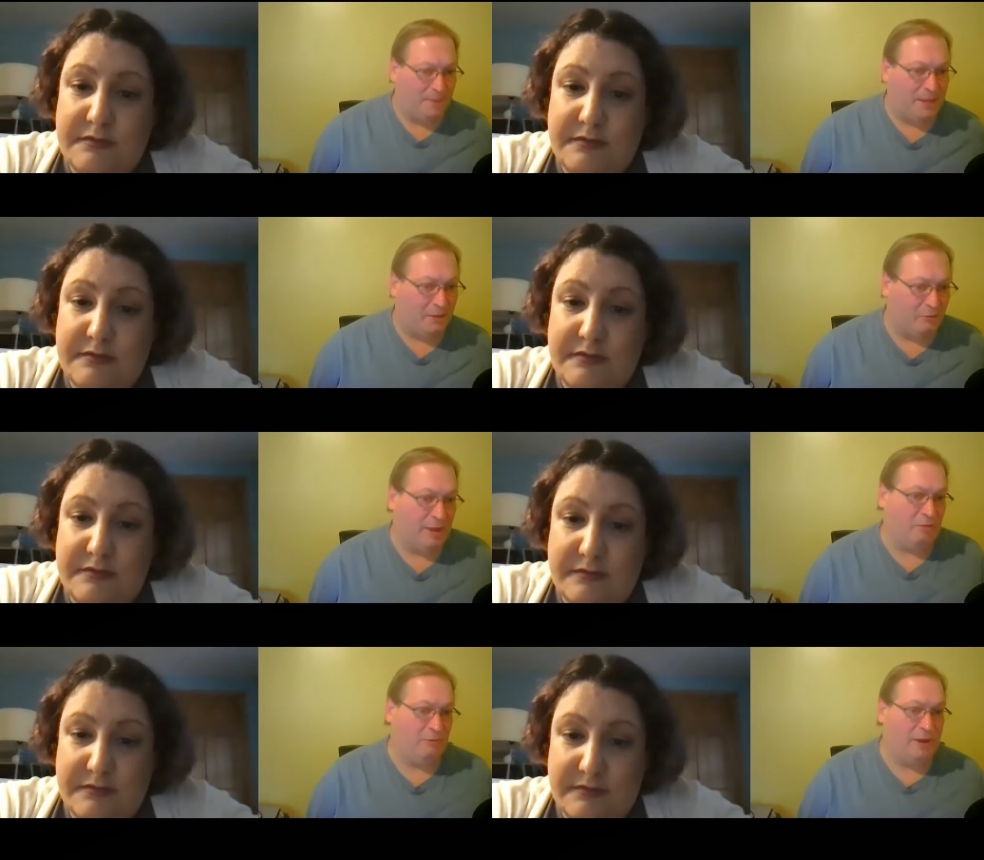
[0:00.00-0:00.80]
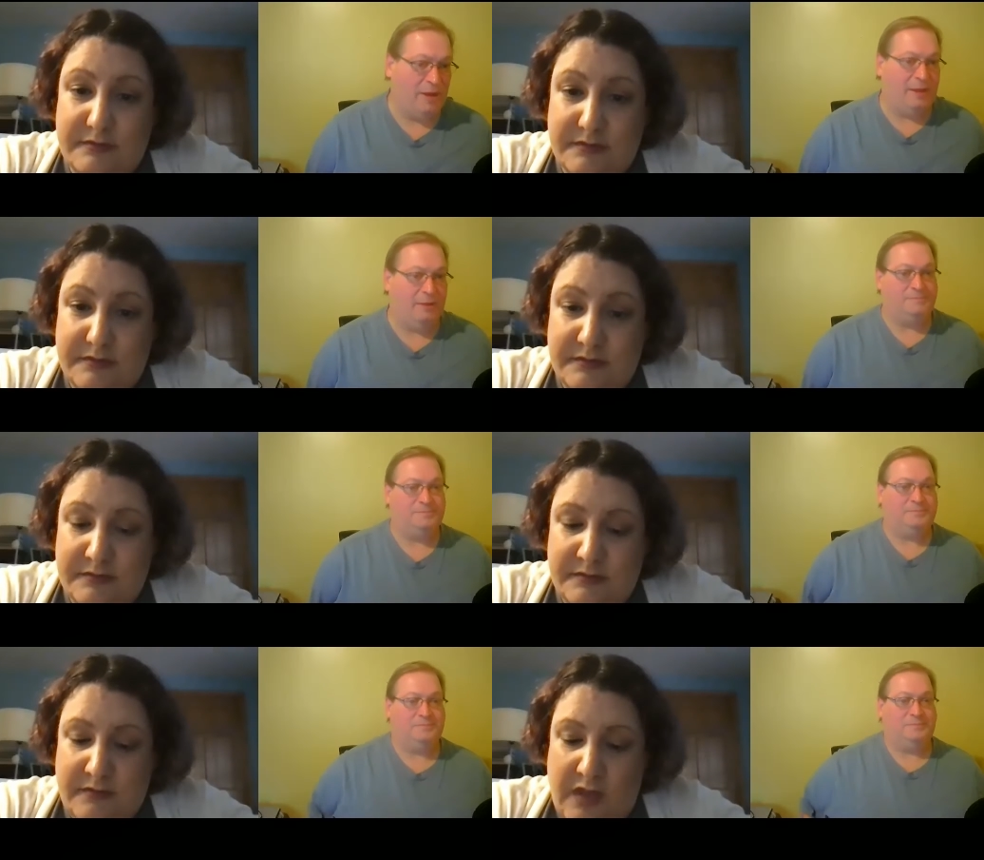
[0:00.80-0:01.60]
Speaker 1: being addressed right
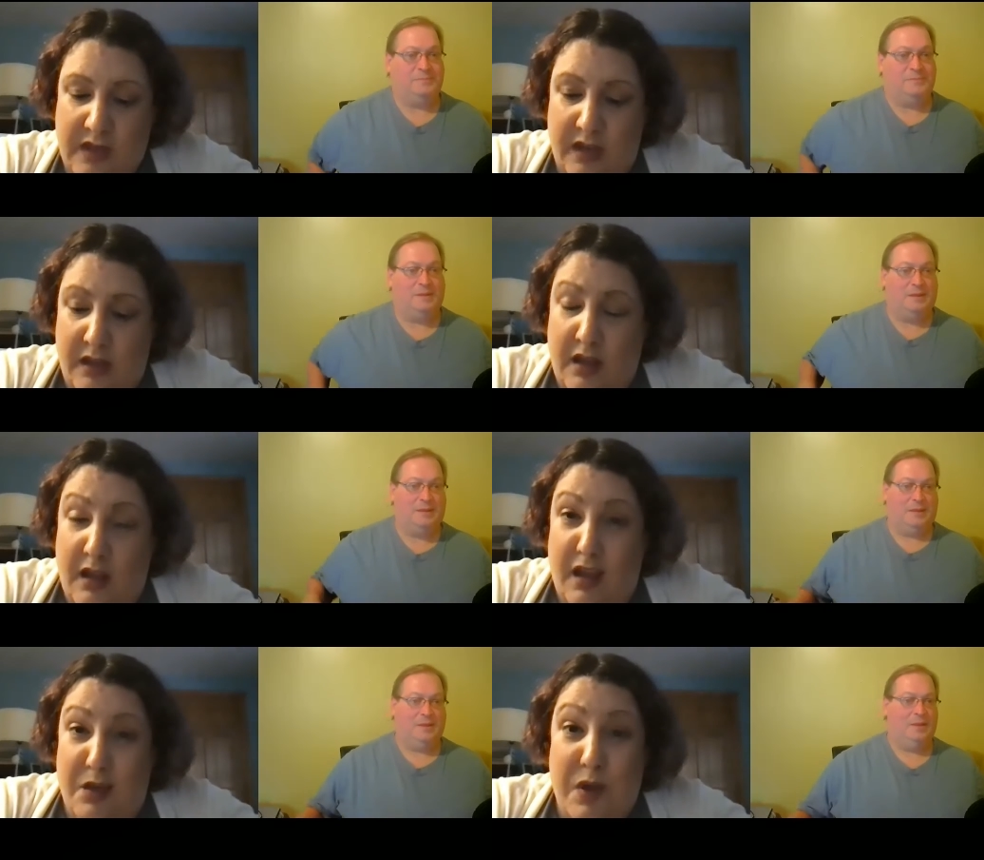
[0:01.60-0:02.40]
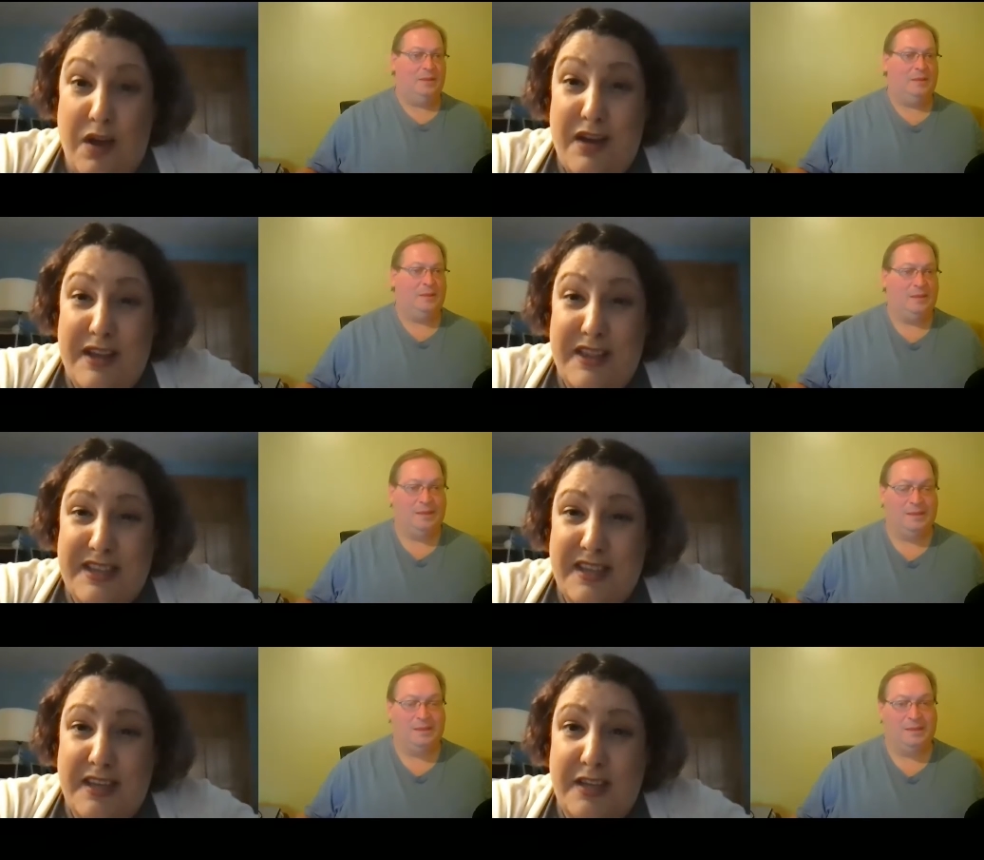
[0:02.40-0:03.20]
now?
Speaker 2: Well, I
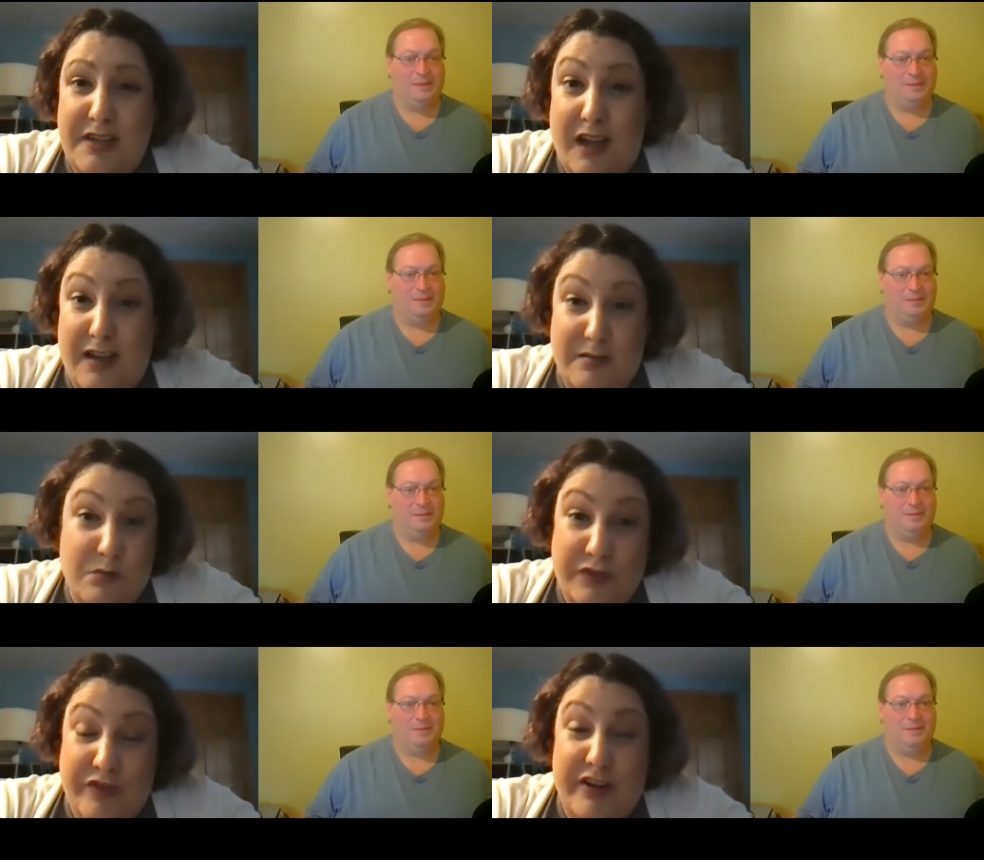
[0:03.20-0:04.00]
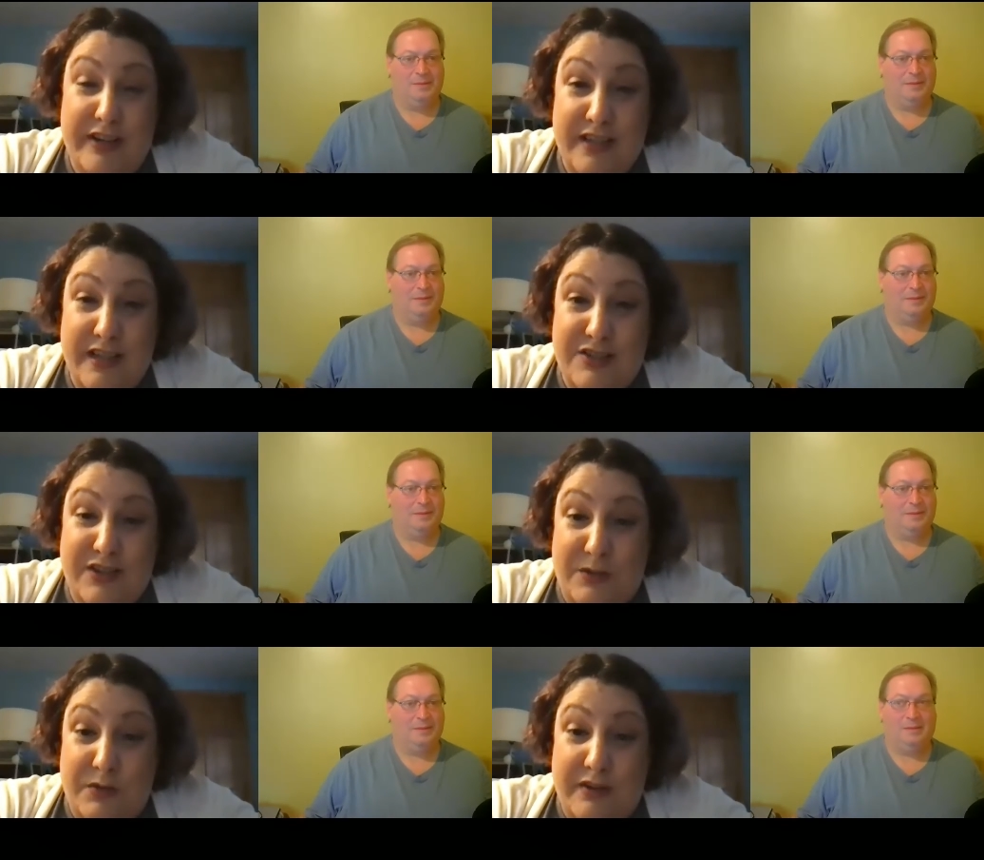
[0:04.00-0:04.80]
think uh, we've already touched
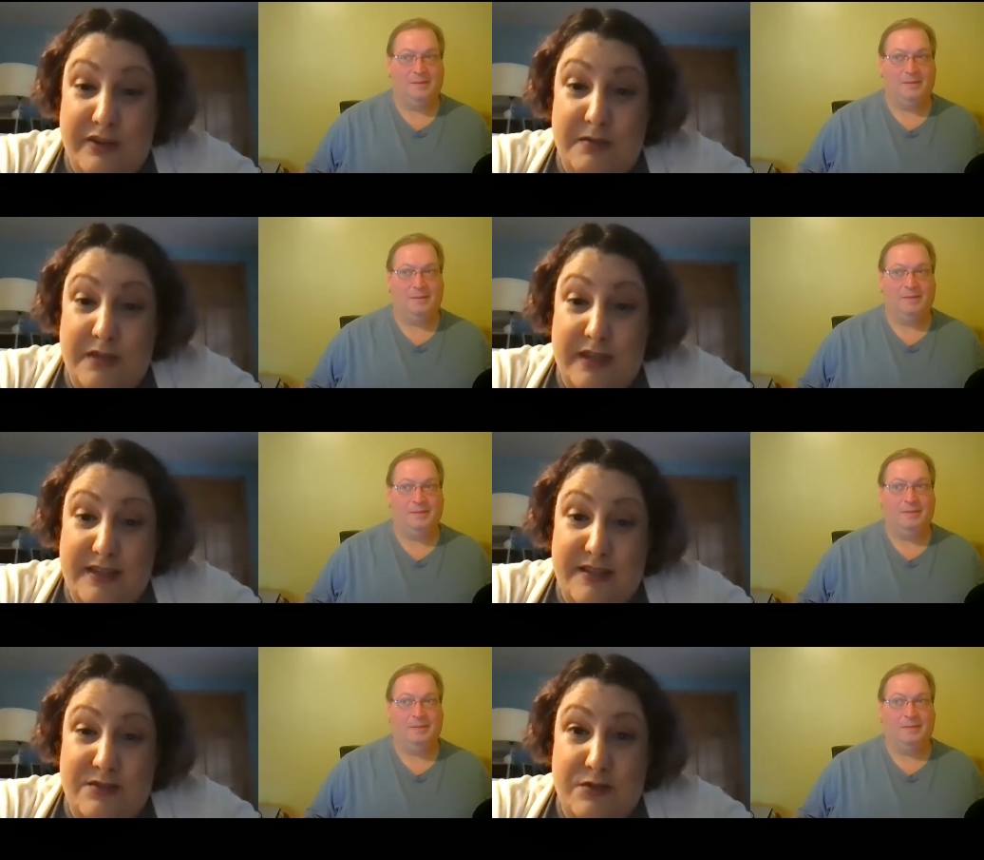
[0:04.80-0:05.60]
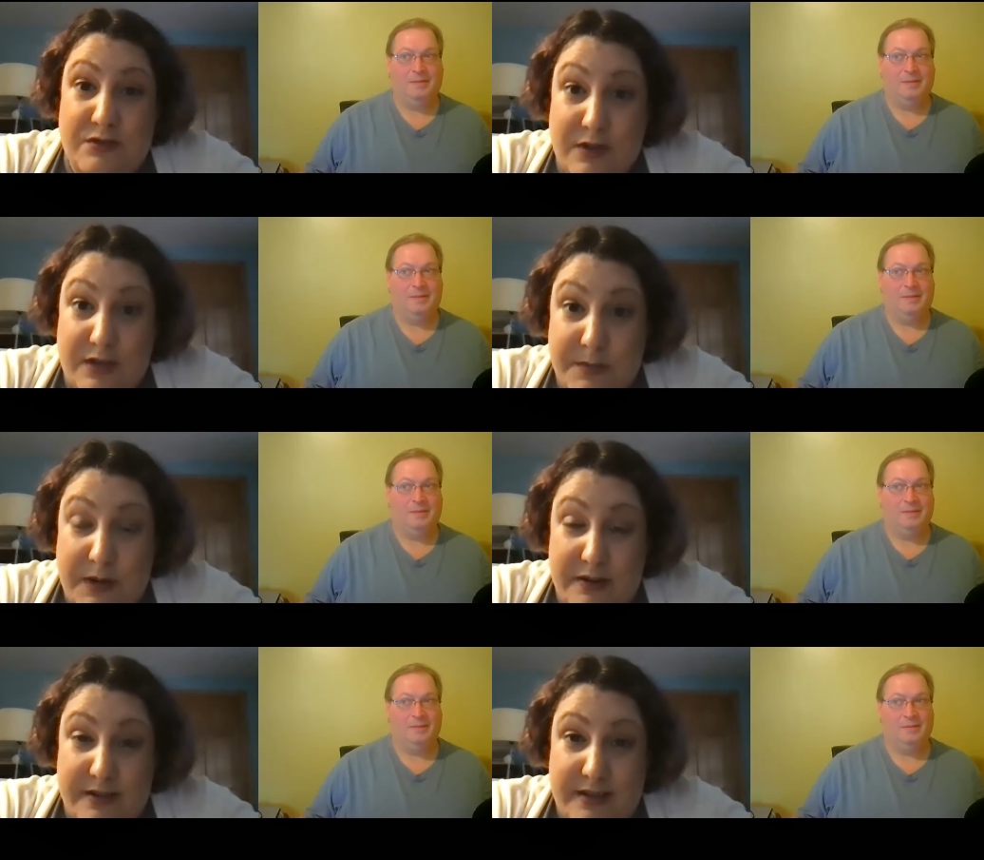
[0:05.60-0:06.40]
on one of them, and that's tr-
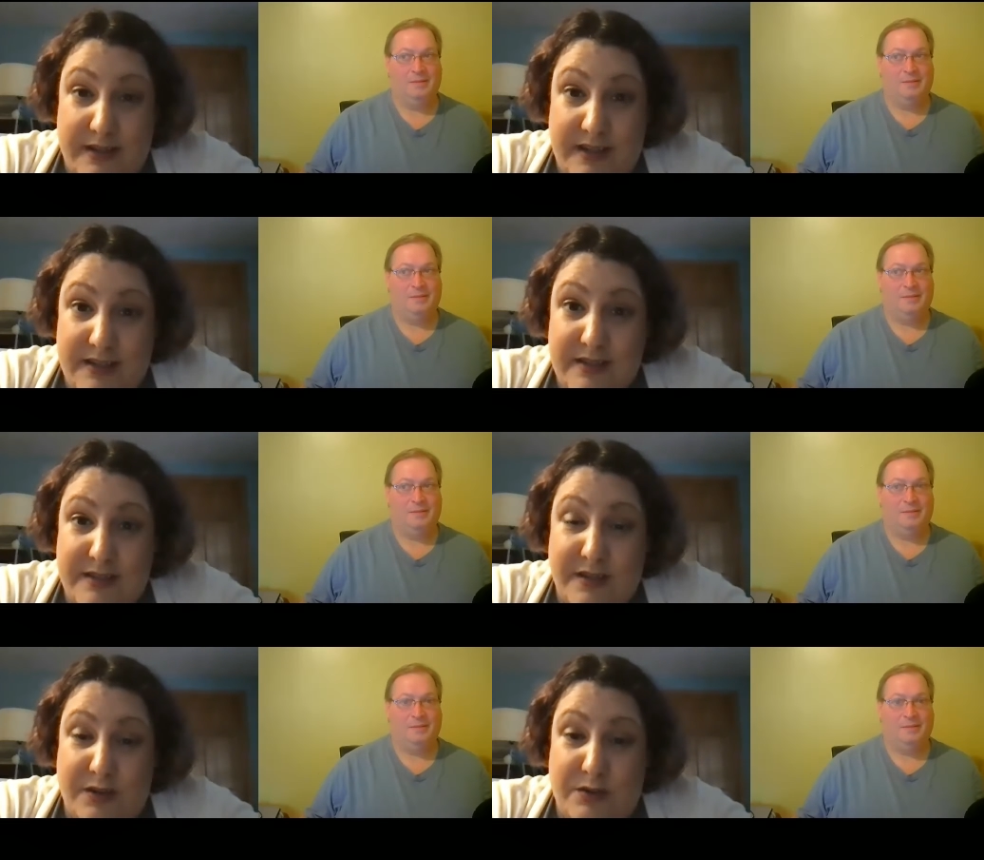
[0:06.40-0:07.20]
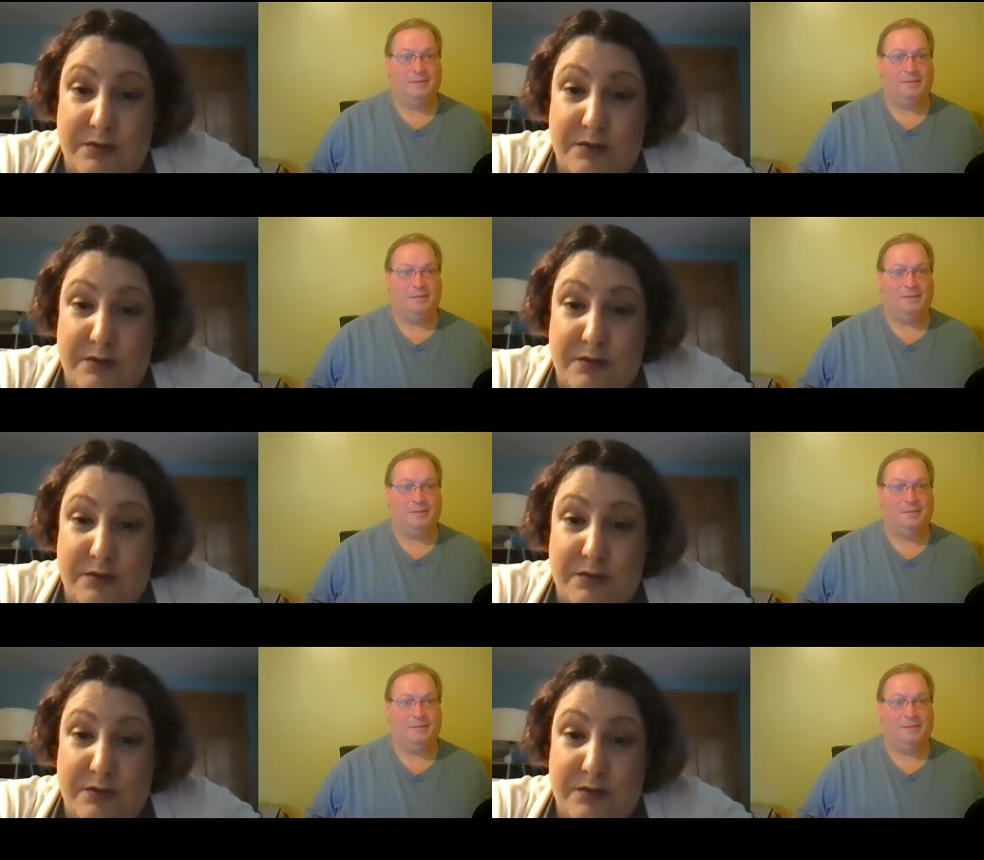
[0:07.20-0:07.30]
transparency. So